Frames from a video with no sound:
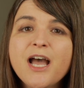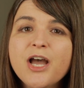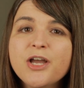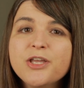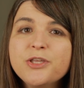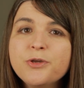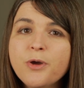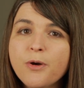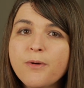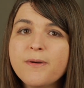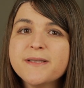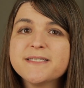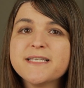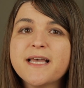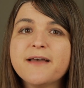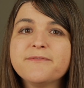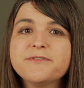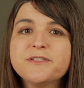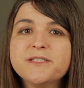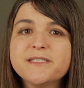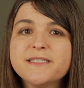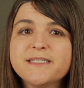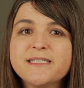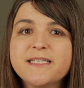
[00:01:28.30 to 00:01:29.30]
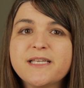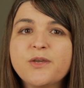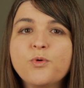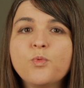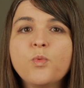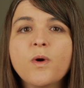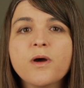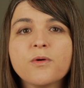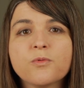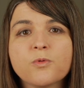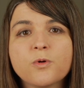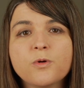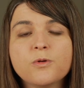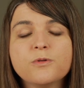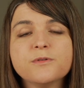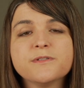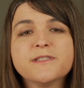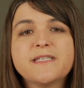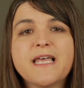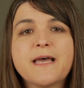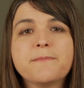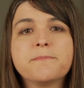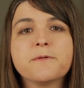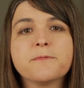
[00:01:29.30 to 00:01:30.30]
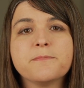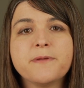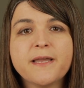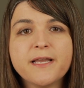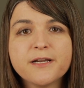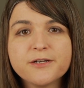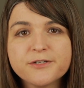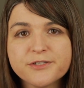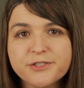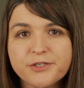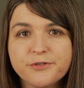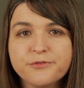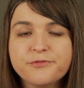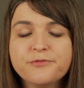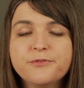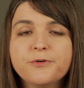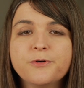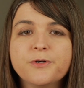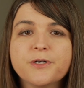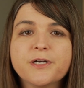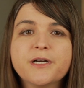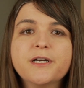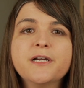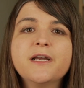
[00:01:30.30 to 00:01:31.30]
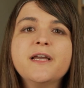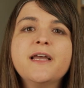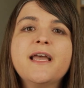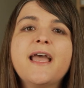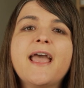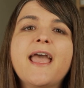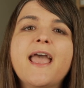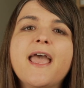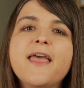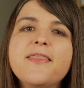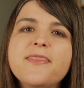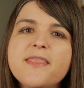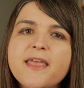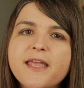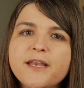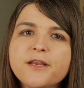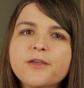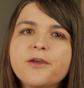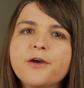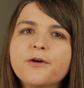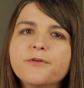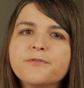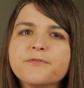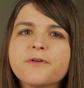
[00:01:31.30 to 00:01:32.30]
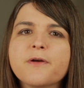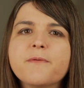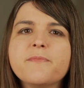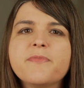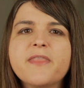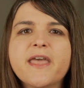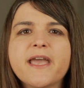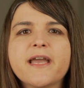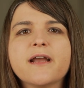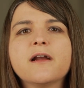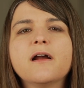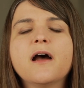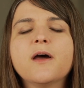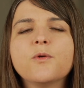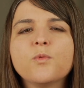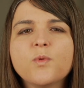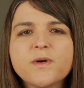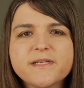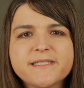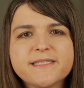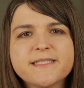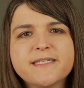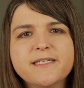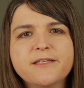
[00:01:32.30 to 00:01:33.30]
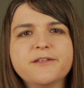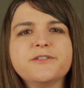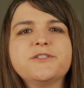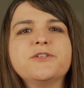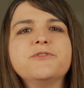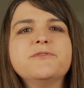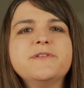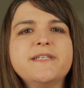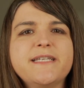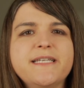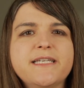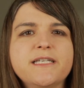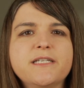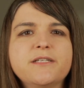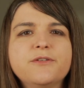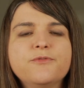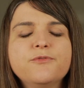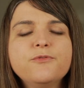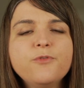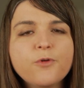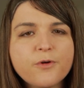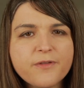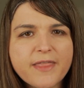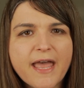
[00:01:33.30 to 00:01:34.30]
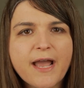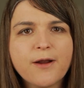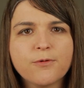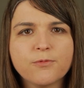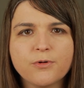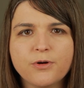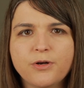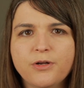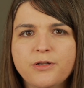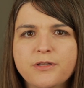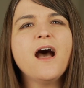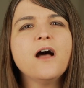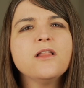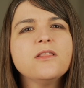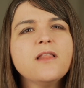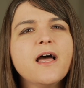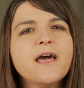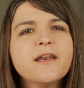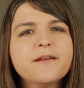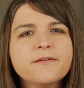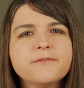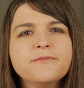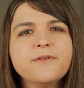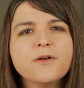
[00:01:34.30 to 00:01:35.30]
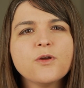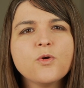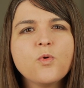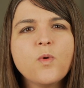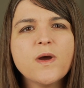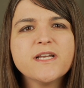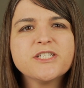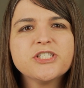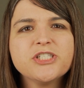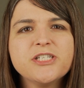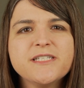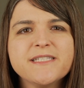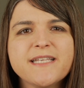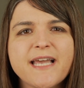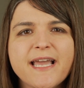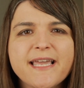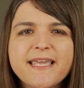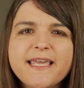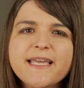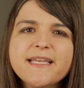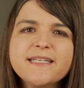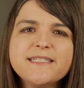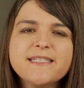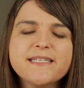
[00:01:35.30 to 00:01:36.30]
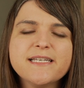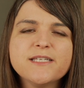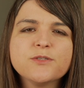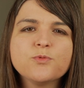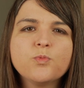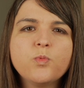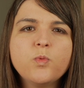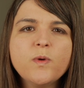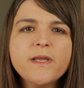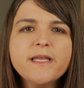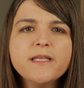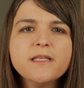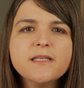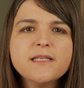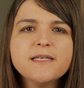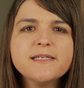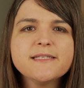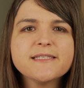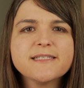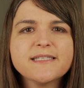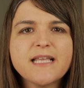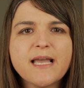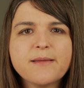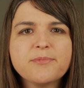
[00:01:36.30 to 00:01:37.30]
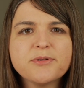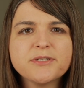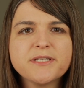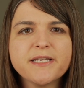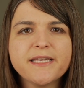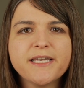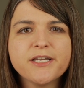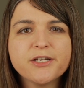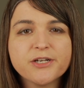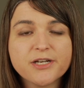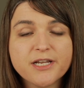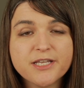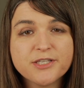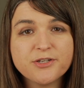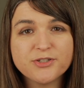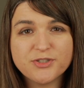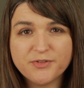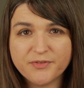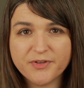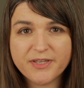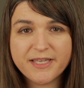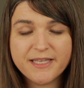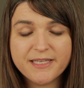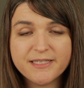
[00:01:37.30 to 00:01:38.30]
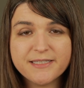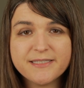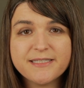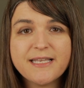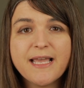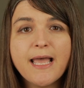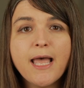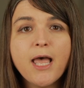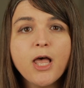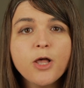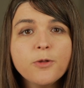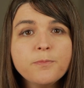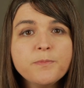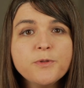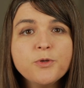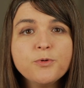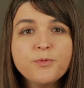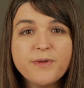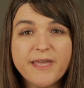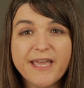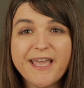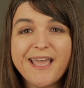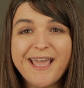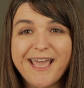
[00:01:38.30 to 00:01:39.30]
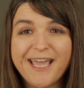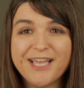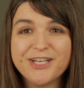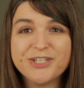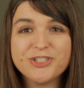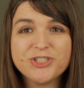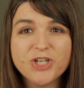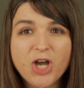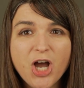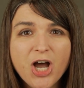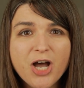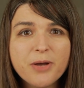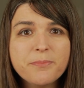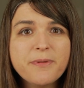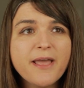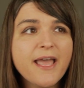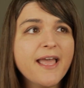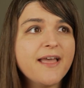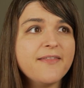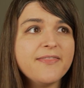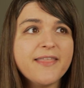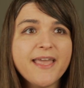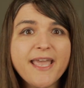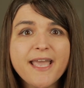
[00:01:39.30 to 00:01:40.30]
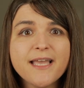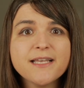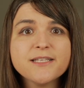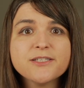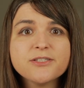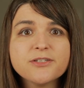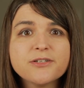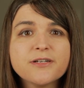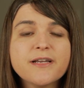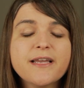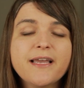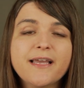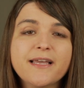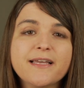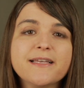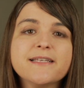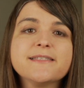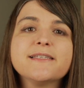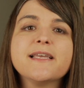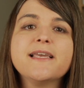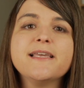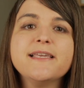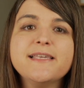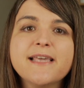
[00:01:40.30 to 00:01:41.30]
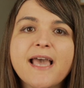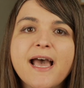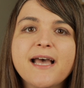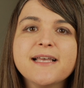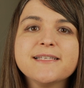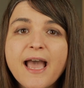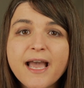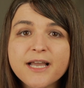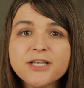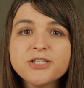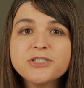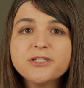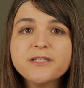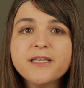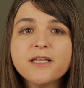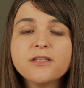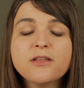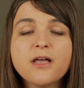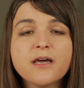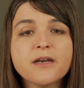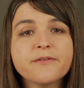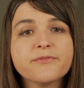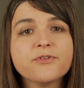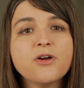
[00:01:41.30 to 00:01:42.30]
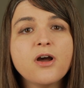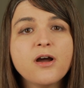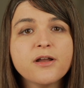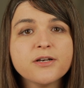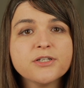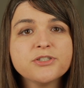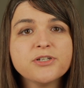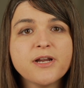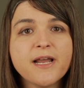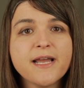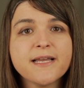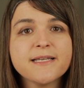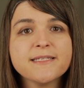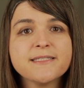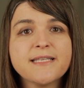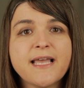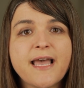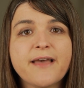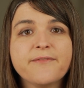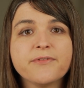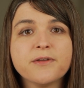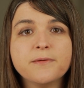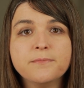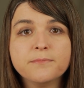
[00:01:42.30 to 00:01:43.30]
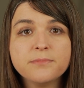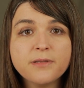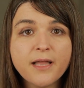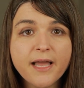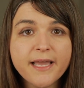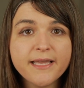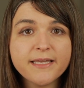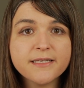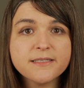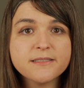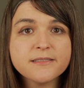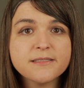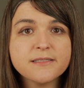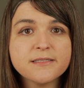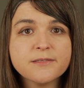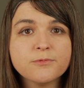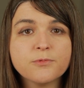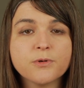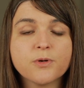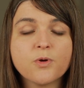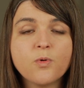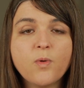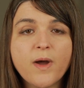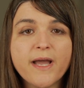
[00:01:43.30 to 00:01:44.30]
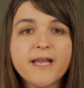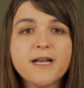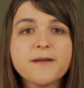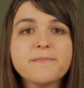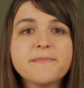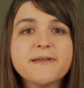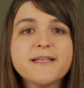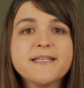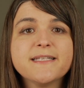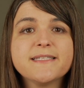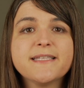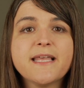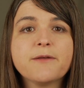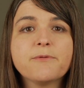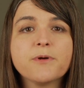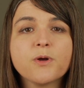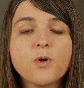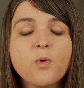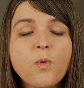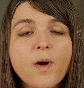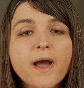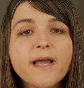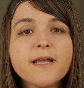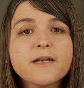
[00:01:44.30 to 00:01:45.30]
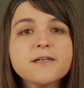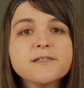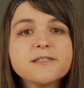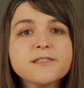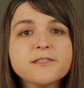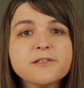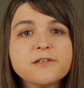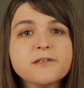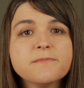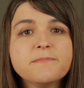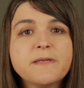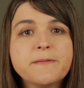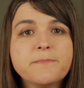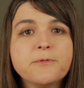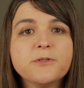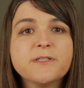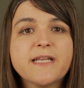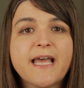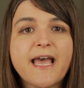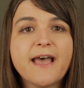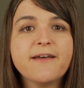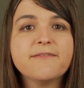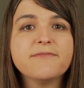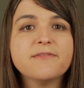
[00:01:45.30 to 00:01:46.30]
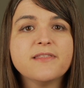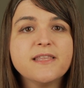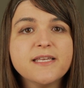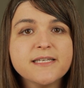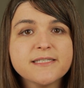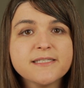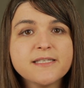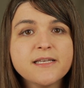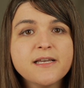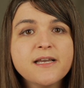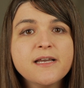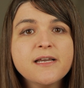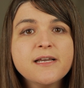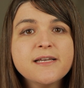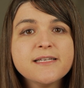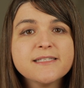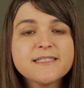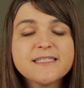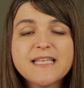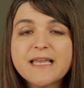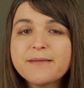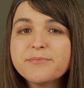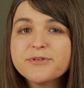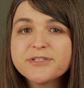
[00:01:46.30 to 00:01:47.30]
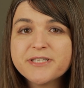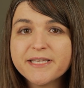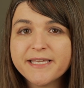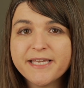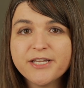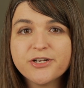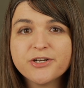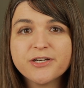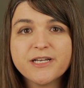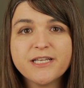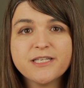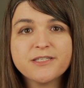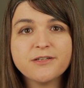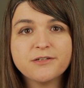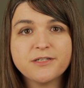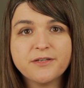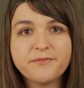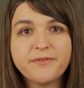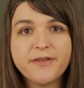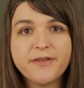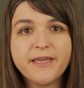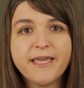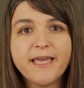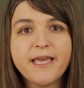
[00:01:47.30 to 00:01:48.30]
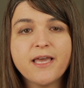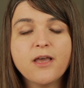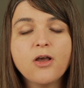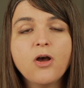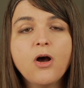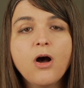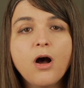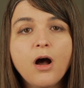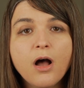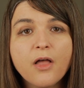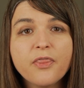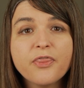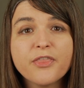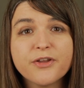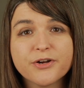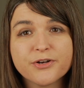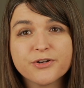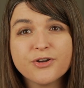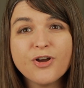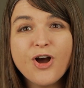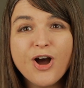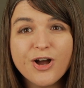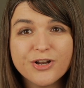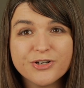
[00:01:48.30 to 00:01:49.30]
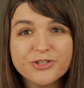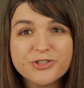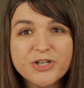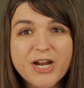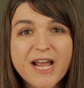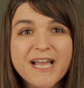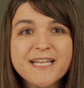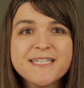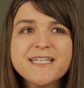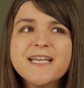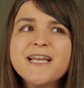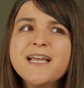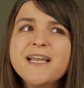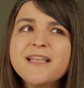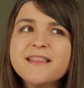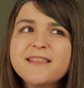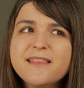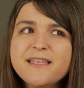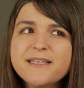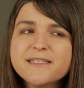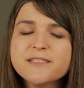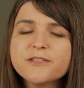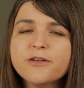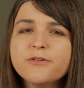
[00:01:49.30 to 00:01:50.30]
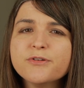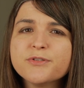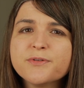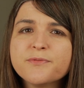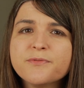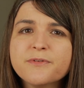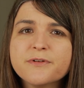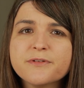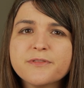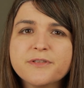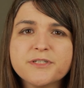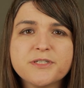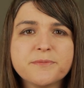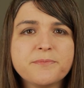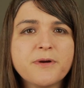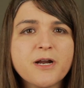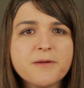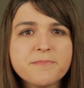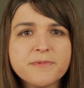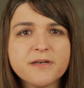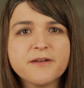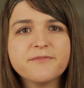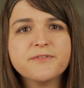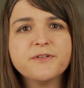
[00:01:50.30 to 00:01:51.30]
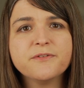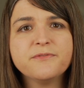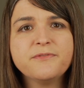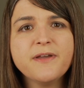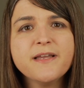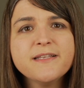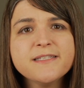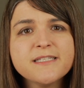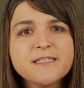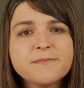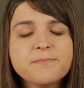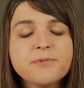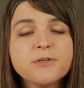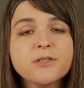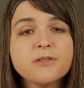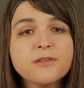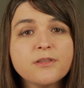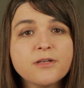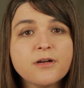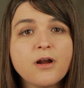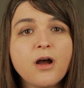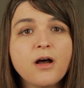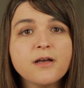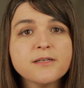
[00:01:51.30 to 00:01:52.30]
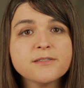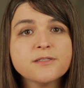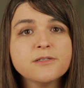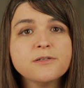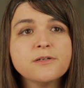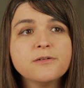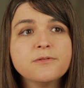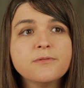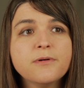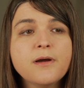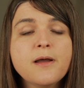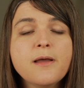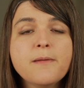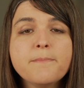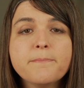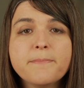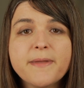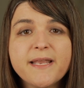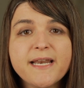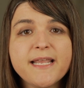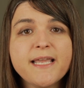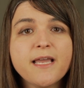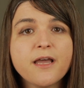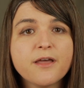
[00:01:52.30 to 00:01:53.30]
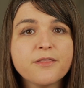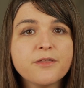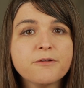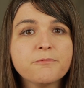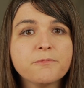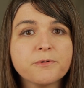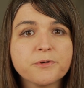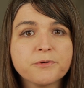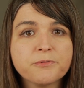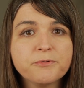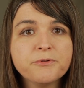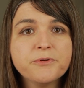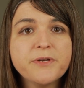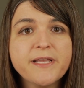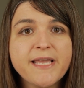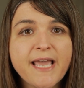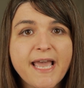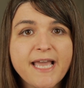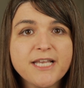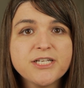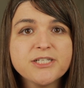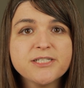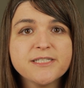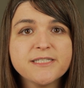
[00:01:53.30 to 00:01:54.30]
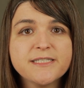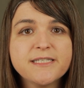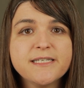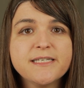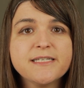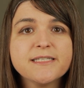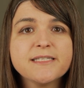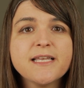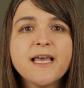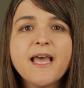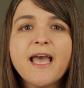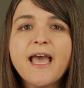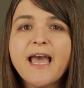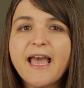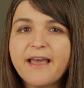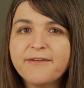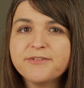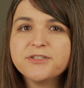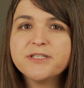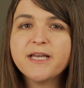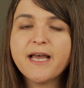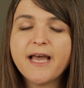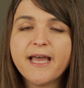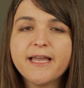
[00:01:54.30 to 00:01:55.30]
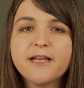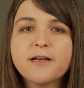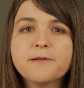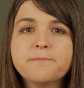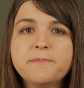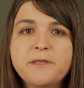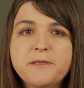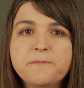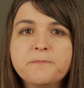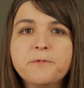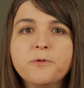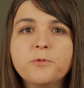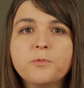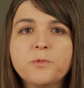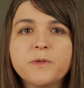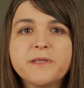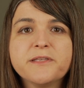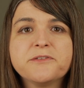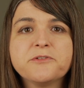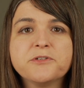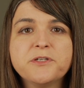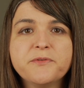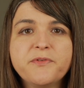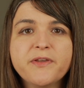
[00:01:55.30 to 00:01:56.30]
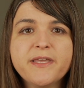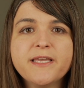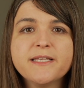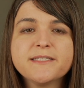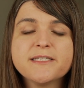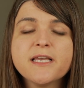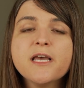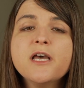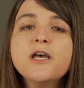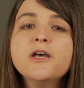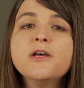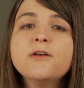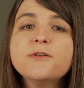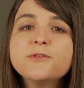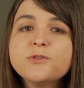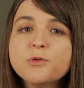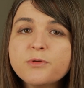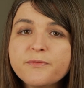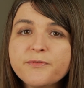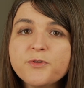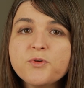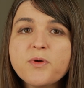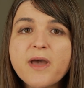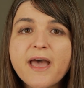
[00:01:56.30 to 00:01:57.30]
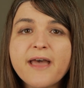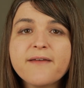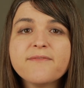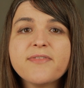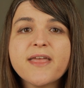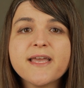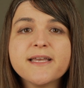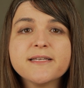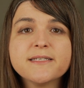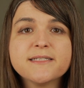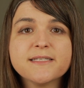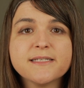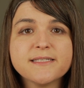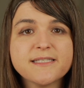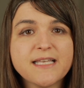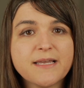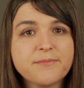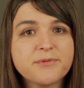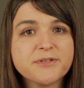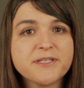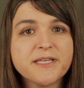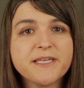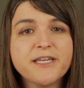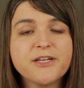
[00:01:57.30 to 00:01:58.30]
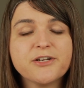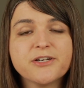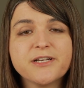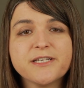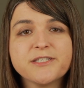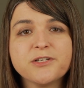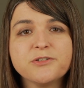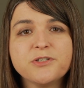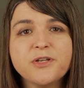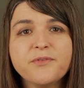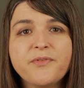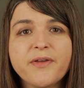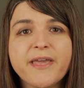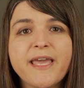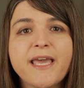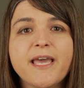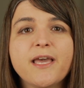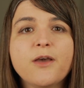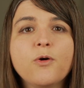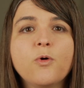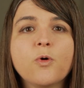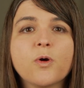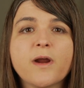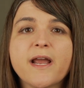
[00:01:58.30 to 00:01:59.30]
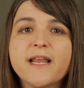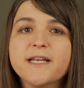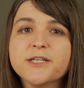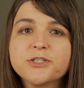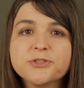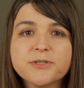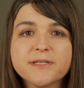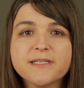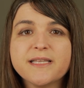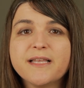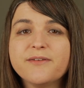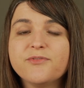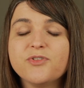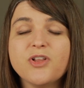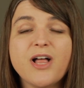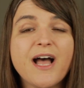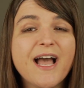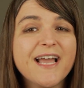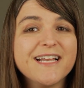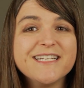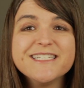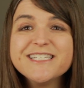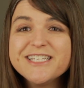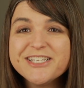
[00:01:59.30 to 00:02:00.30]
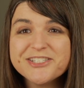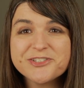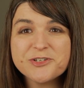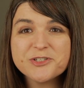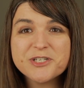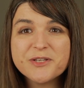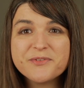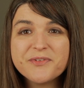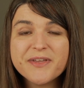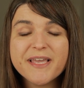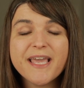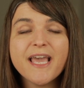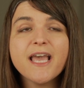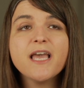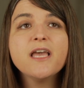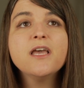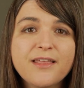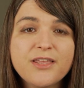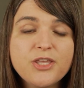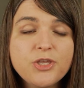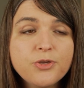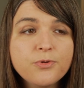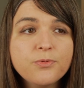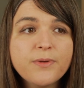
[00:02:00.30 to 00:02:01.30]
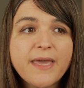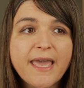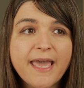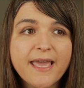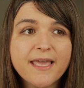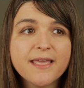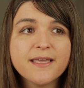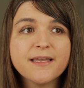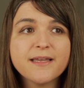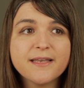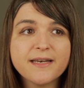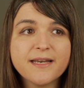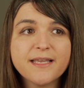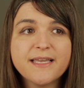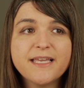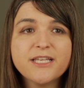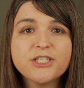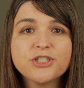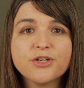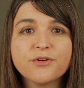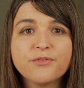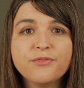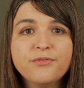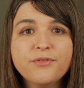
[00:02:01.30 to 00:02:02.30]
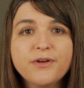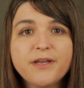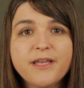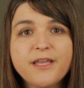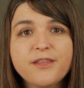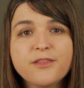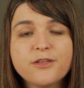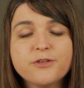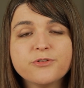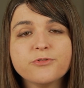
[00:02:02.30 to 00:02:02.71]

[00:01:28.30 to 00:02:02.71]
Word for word: You always have to see what roles that prepares you for and then go from there on what skills you need for that role. A lot of questions I get is, will cybersecurity certificates help you get a job? And the answer is yes. Actually, a lot of contracts have compliance requirements that require certain people to have this cybersecurity certificate on their contract. This goes for the Department of Defense, but there are also many other recruiting agencies have to hire people with certificates. So if you have that cybersecurity certificate or entry-level I T certificate, you can get your foot in the